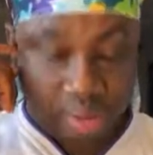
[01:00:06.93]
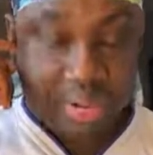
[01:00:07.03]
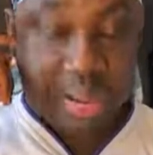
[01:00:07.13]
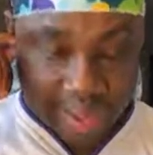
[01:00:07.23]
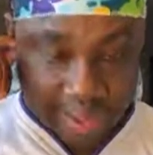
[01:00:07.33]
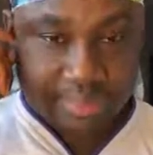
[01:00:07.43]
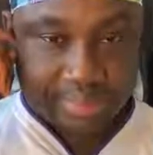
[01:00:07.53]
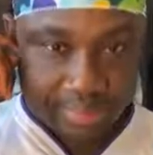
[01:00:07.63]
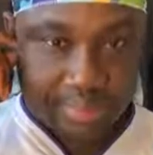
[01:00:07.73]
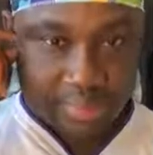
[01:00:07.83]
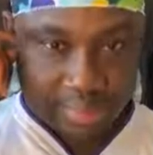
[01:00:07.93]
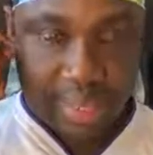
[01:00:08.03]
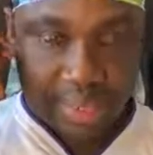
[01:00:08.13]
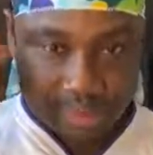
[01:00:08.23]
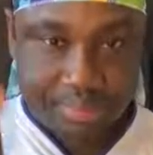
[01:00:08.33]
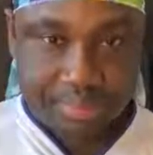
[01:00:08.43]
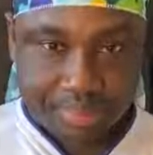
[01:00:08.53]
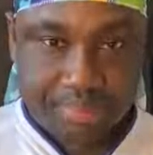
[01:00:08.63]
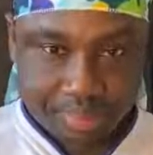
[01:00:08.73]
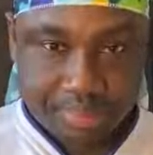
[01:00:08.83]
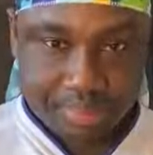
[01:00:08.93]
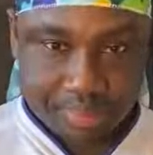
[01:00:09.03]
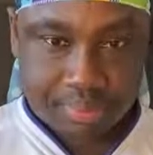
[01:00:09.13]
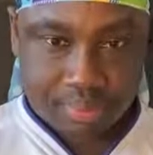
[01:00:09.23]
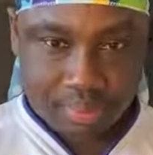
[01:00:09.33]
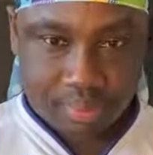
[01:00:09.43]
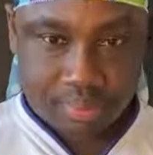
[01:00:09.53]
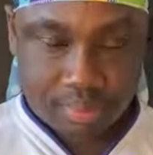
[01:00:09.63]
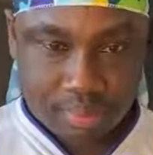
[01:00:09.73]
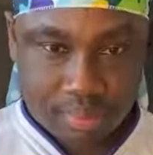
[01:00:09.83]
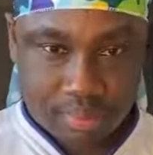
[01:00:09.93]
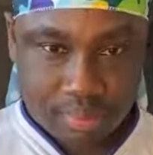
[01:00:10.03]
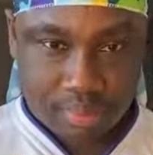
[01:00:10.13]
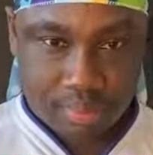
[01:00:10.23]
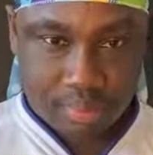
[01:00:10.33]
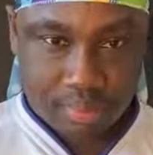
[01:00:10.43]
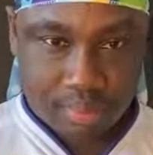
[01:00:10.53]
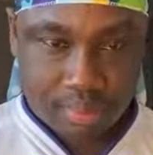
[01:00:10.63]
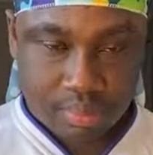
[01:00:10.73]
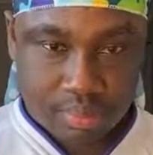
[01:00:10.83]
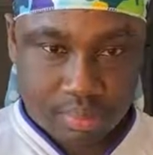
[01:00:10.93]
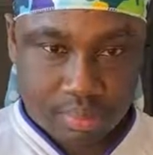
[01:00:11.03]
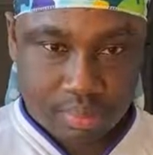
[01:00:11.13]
Yeah. Oh yeah, who study program there? Who study program there? Because me Portland